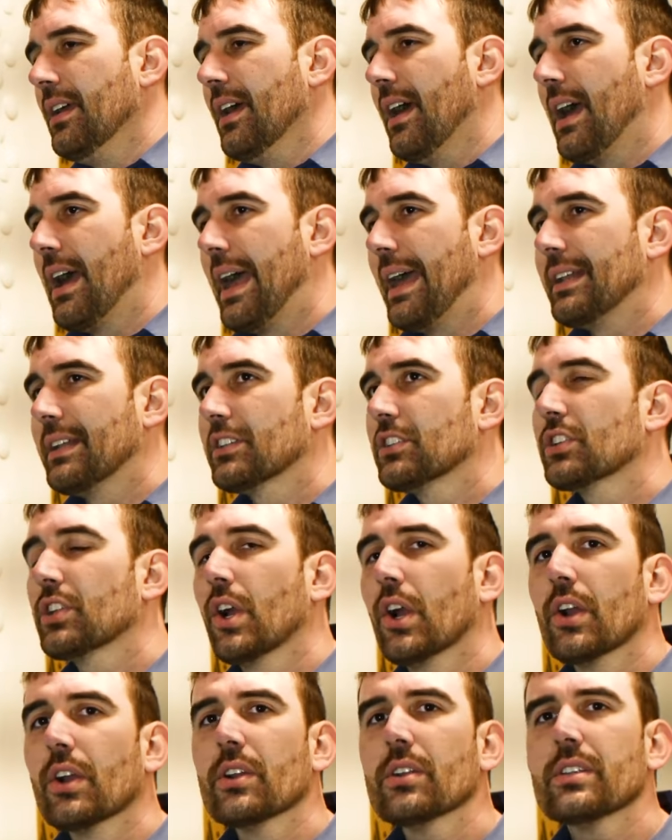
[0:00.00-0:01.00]
Uh, and it
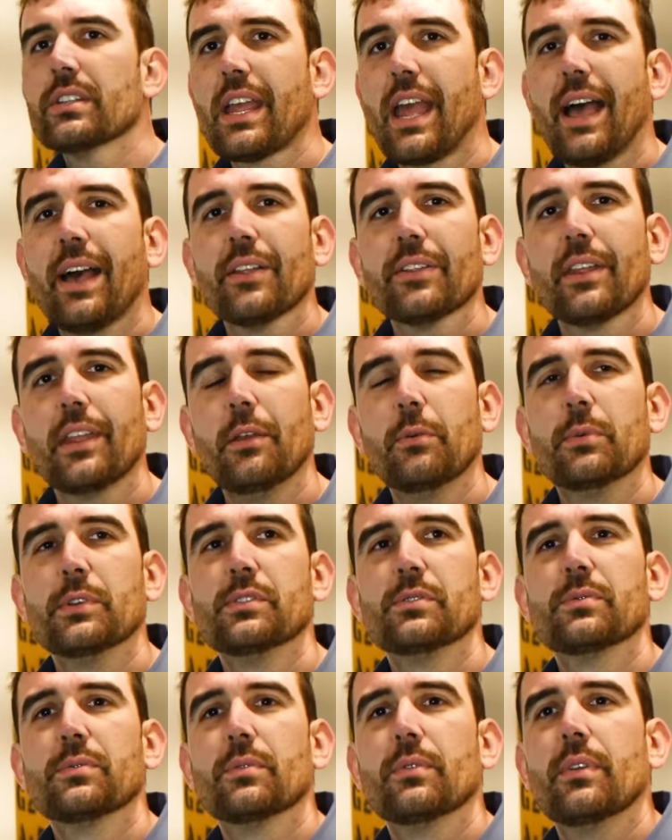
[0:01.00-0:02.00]
turned out it
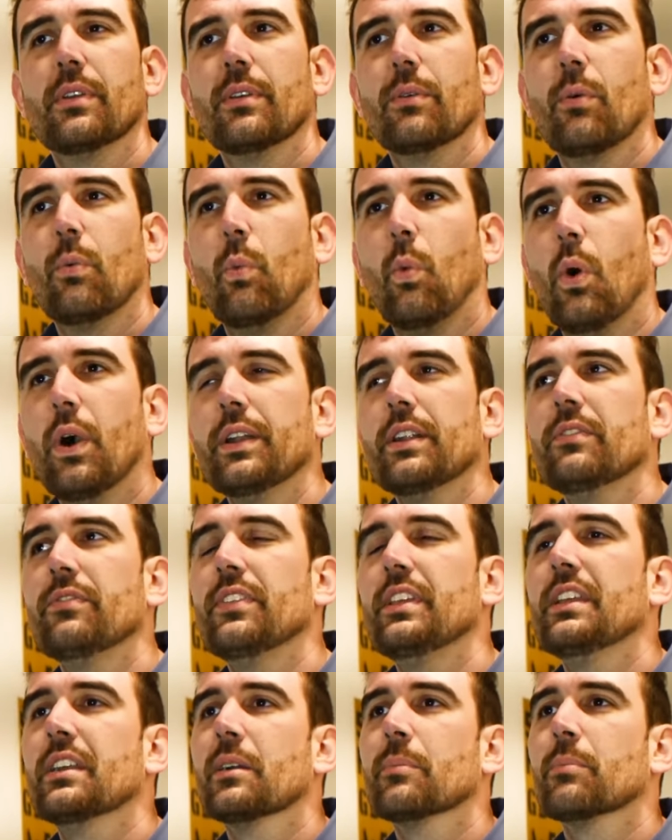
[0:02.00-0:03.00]
was one of
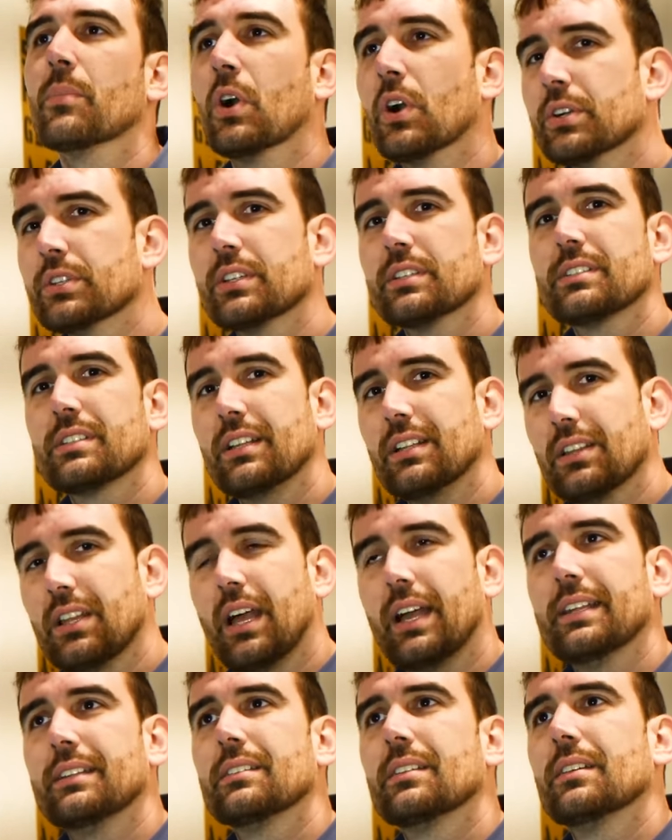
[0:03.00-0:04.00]
the emergency
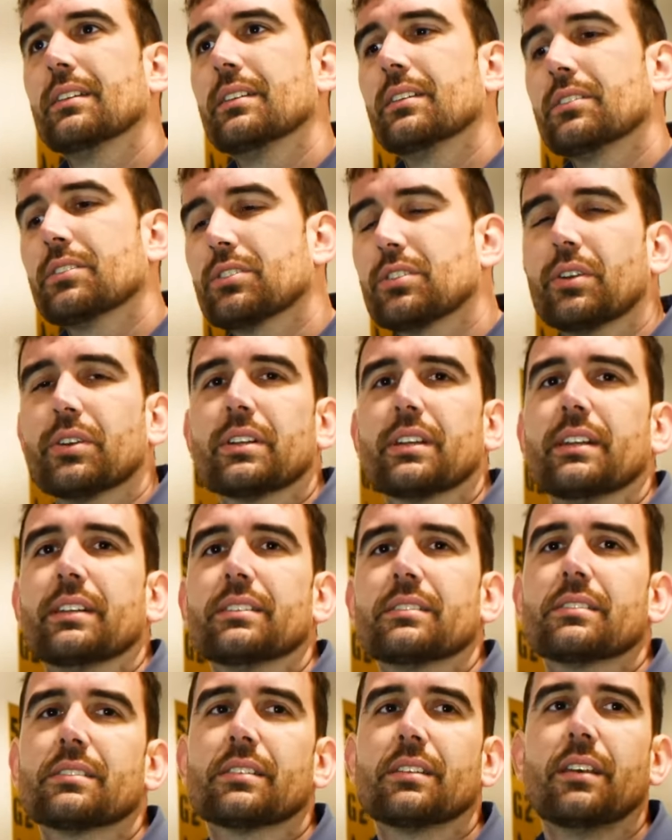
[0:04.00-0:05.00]
light
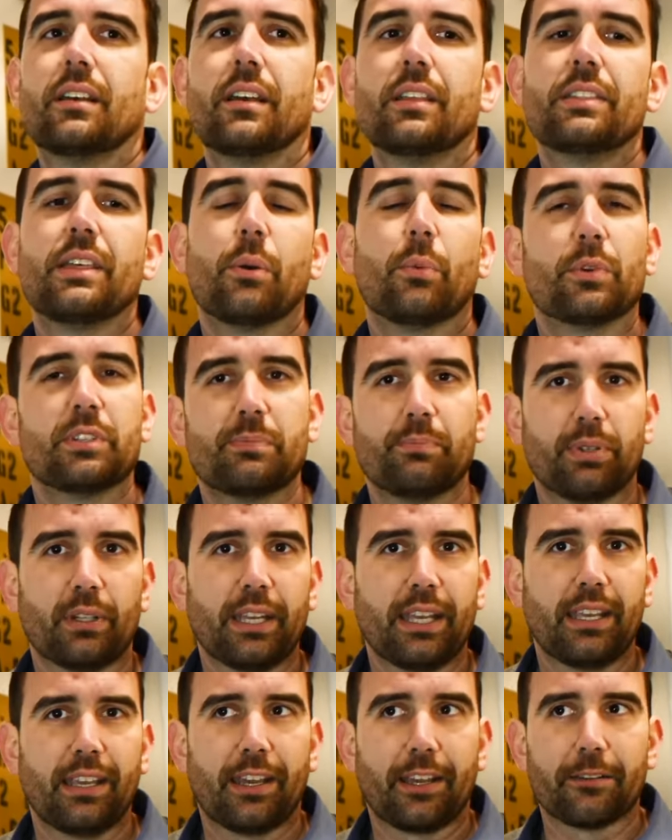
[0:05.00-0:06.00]
circuits that was
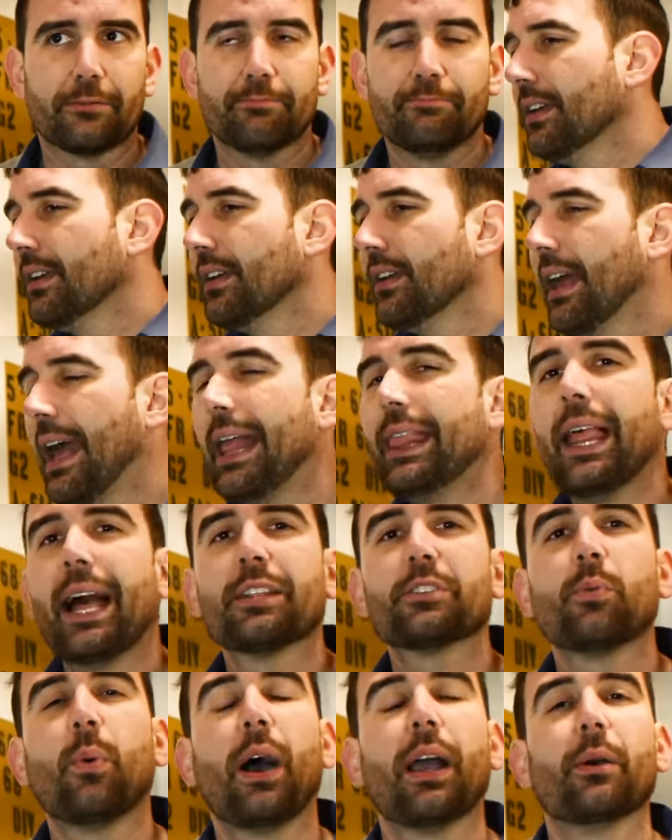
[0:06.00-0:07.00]
blinking, and
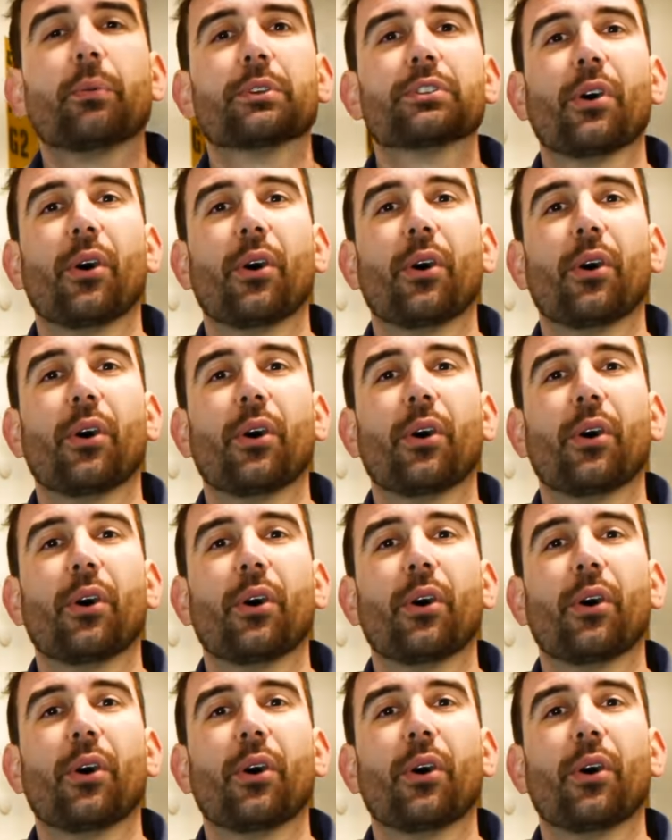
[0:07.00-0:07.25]
that's why it was